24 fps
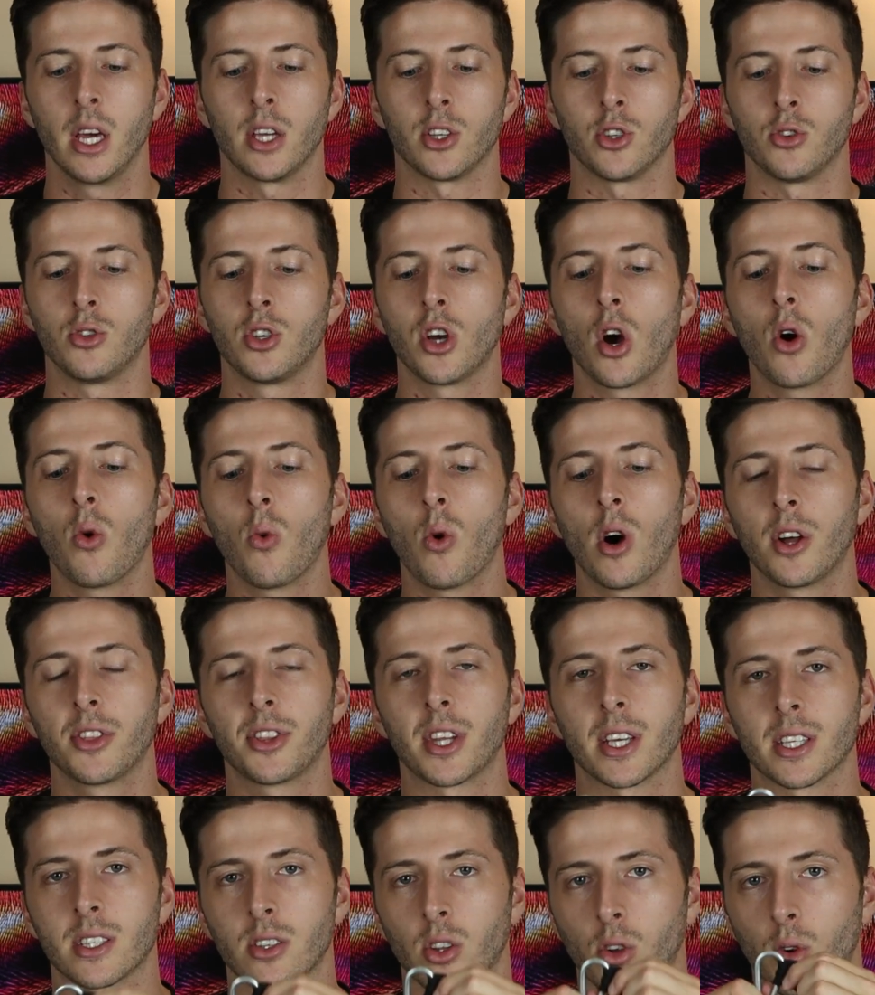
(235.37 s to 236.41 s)
You don't want
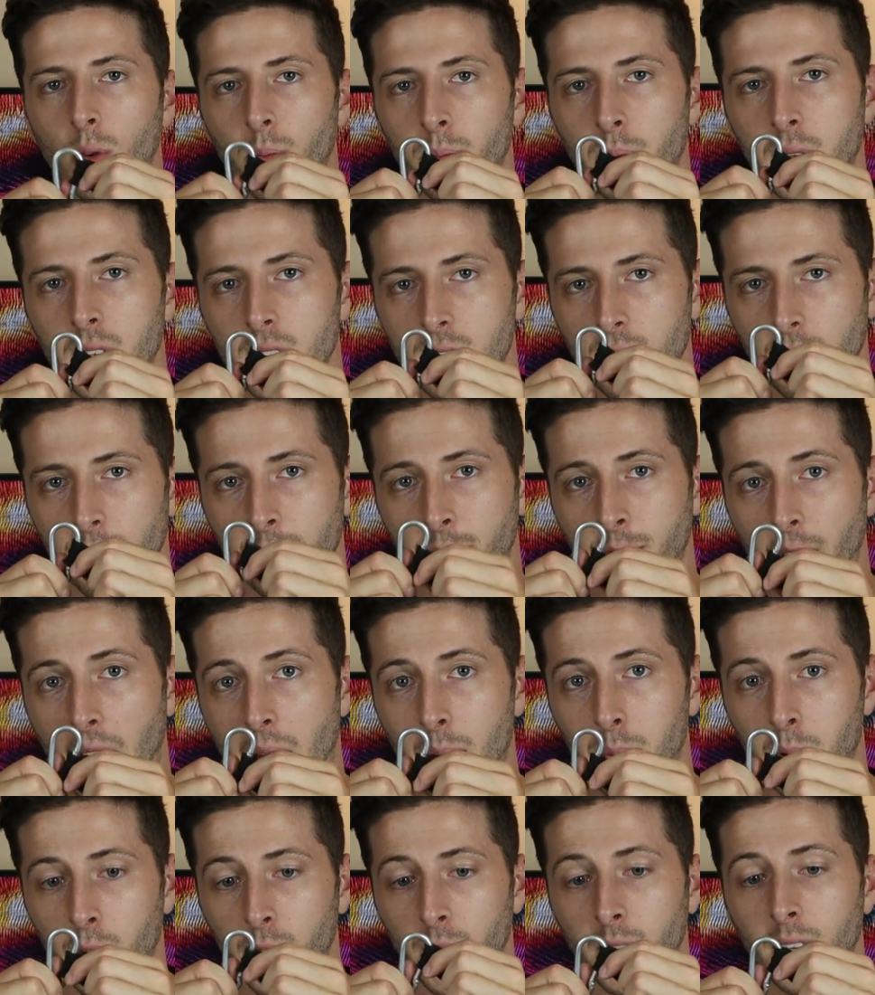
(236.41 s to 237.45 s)
this little piece of
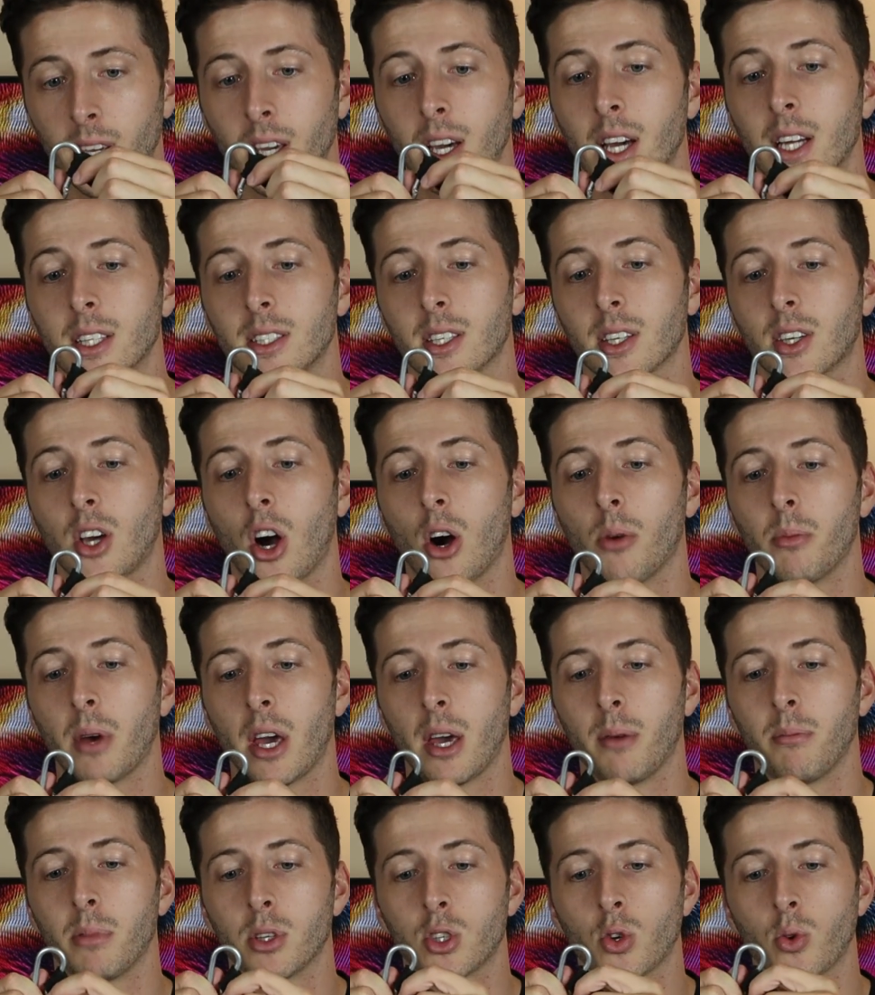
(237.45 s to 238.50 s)
fabric to come
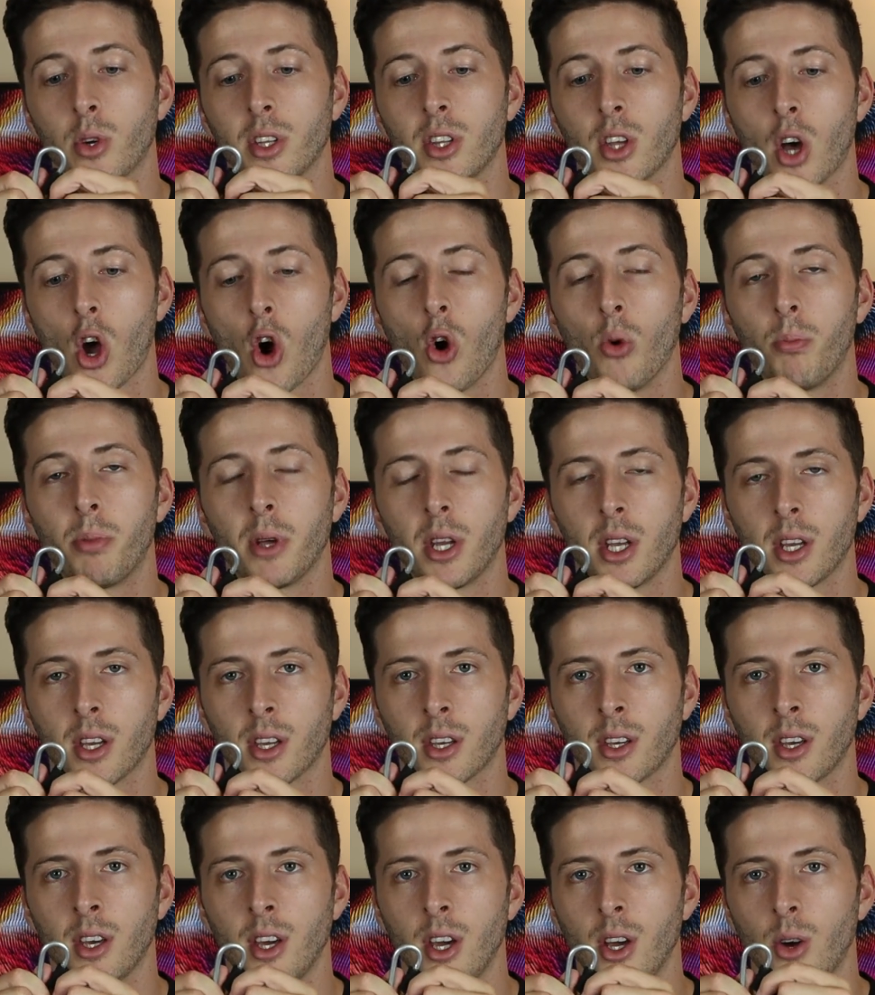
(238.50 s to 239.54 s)
in between the
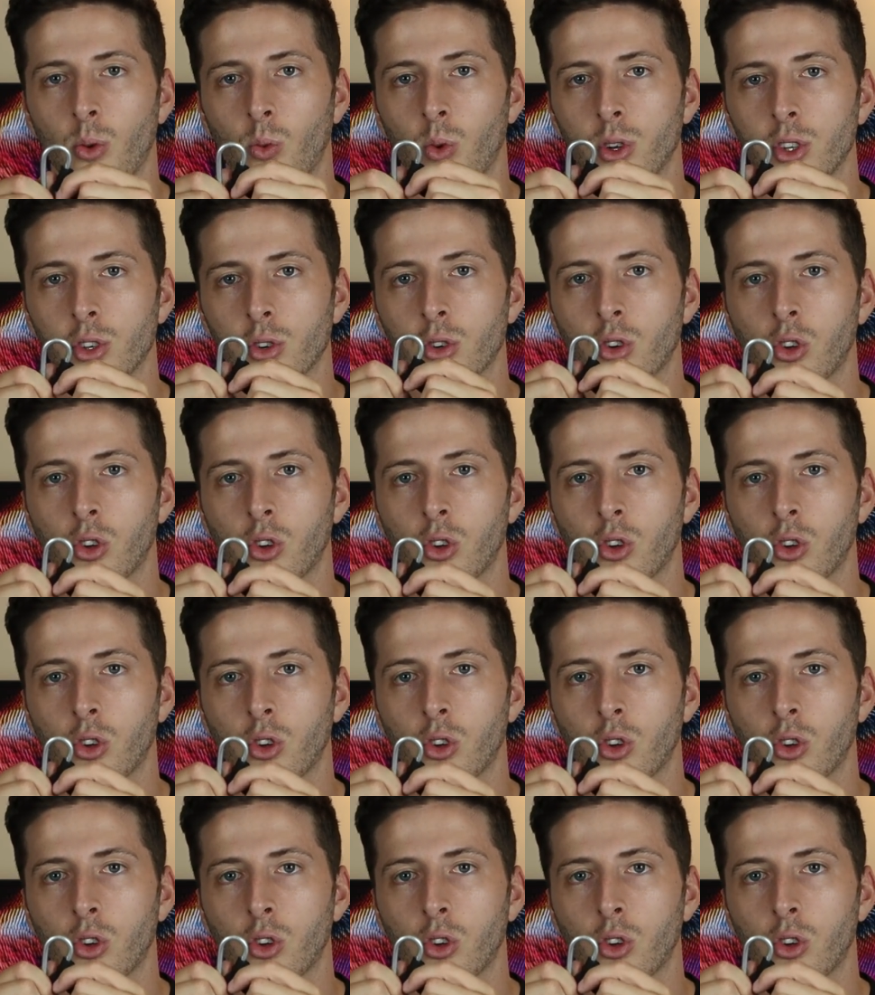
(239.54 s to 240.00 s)
opening when you